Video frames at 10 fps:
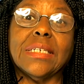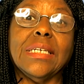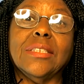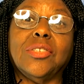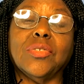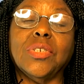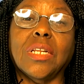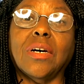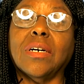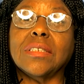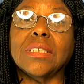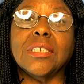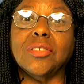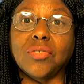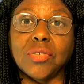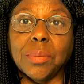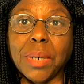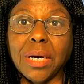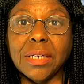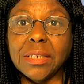getting through your lungs and getting through your
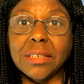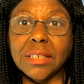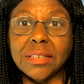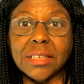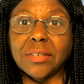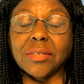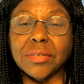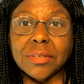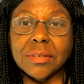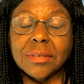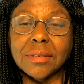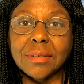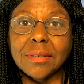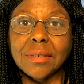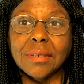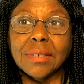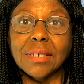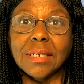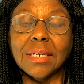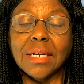body and your cells.
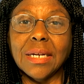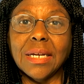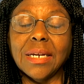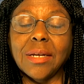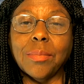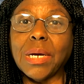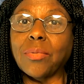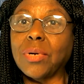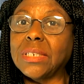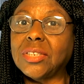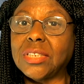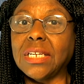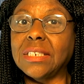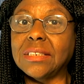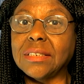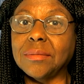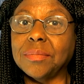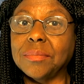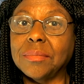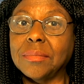And everybody want a sedative.
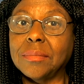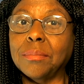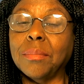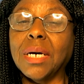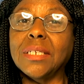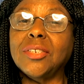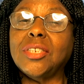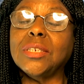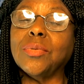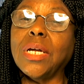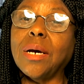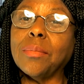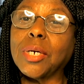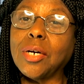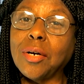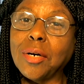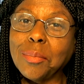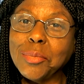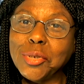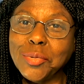Mullein tea will help
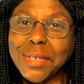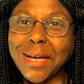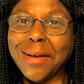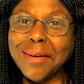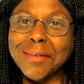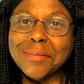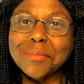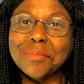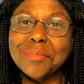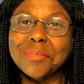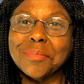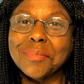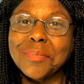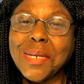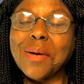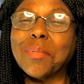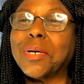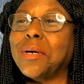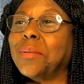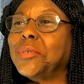calm you down, help
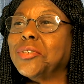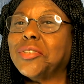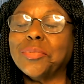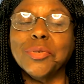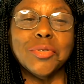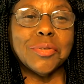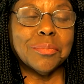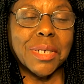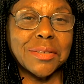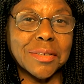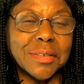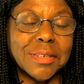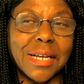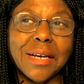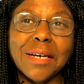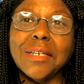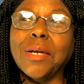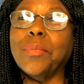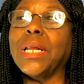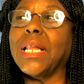calm your smooth muscles down
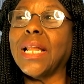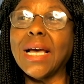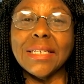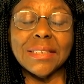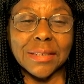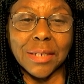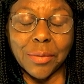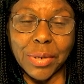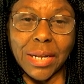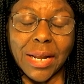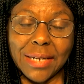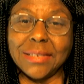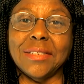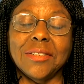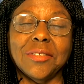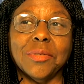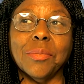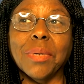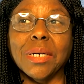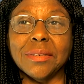and relax your
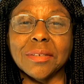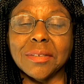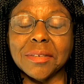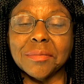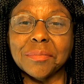muscles